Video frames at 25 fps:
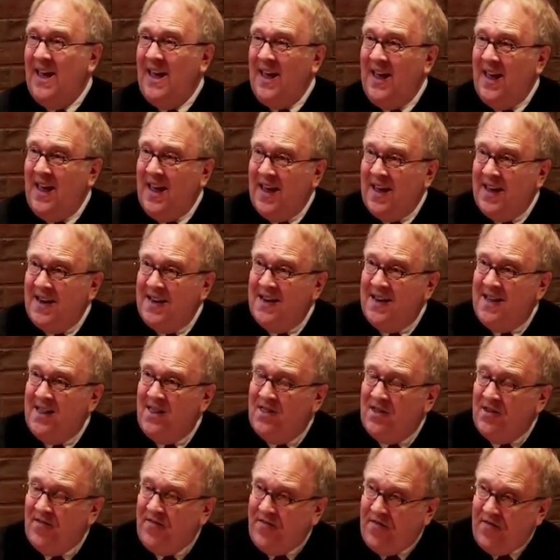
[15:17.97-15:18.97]
In
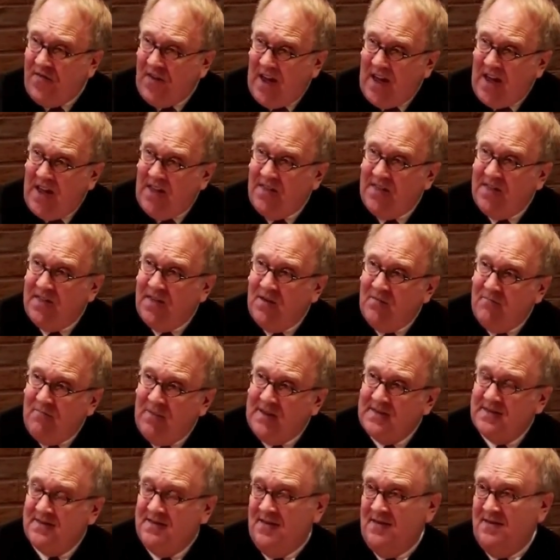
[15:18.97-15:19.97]
the faith
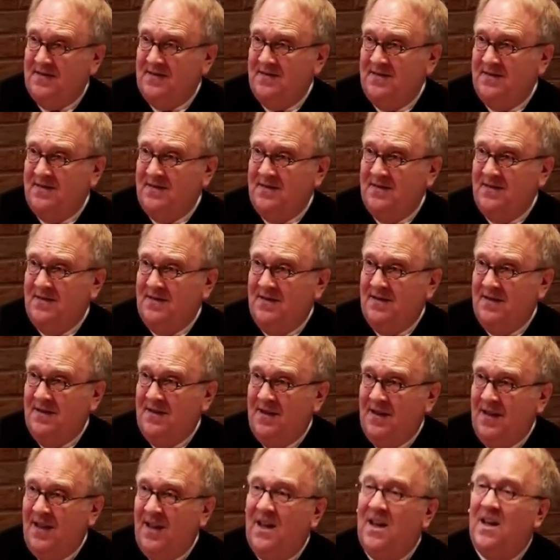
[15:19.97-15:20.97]
business,
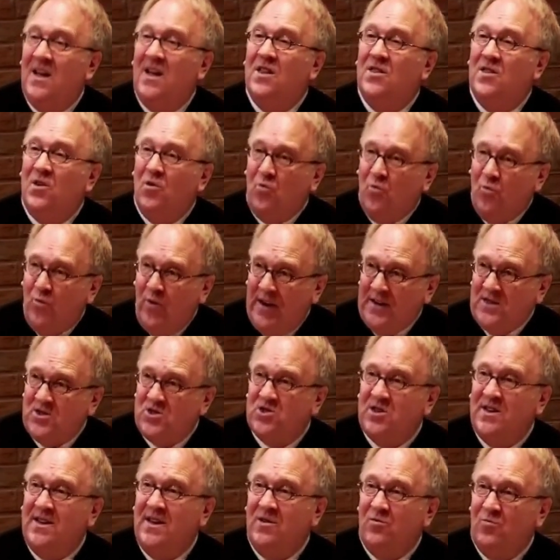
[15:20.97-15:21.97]
the
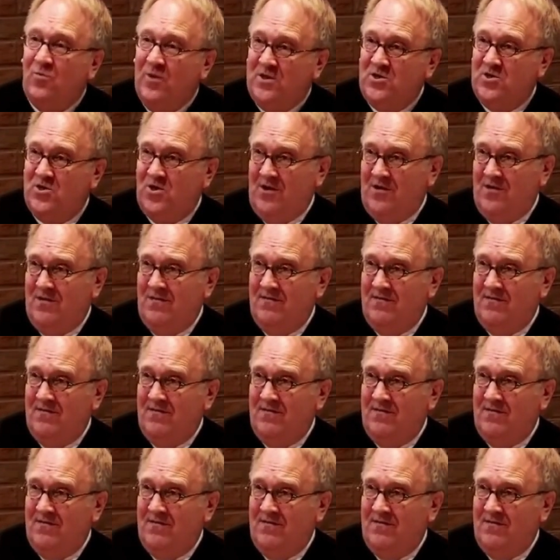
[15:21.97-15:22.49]
rich get richer